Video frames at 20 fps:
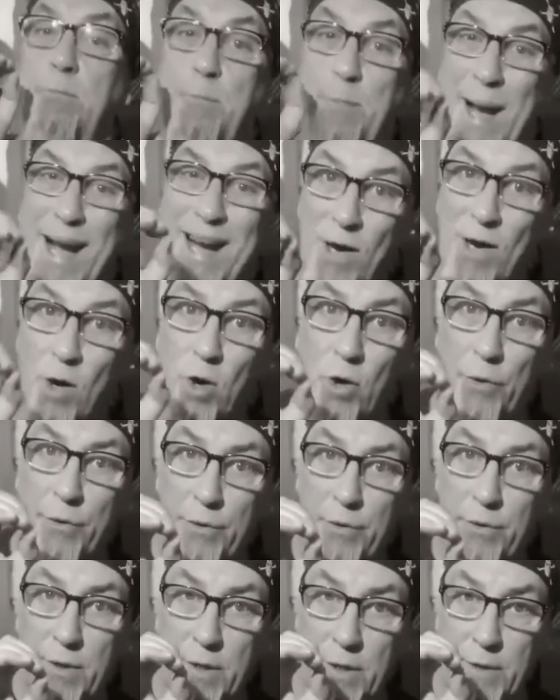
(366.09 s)
bang on.
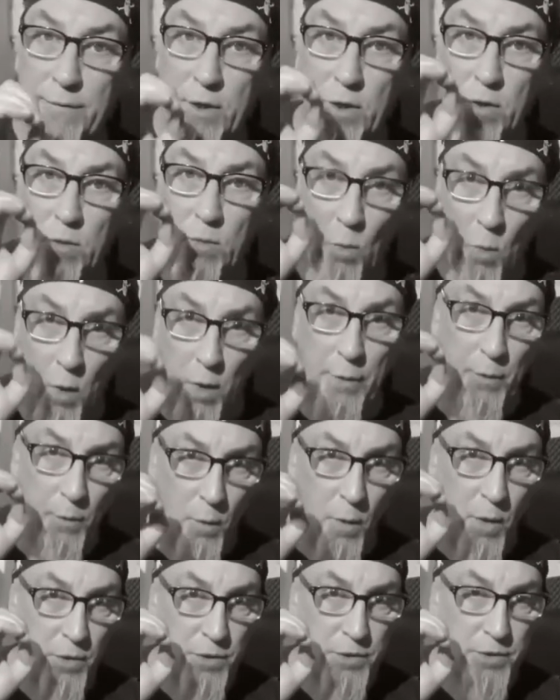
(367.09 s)
I never got what it
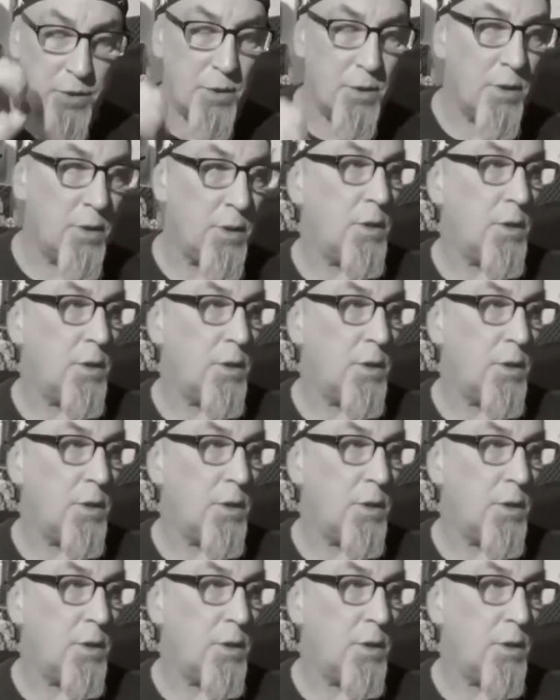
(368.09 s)
was.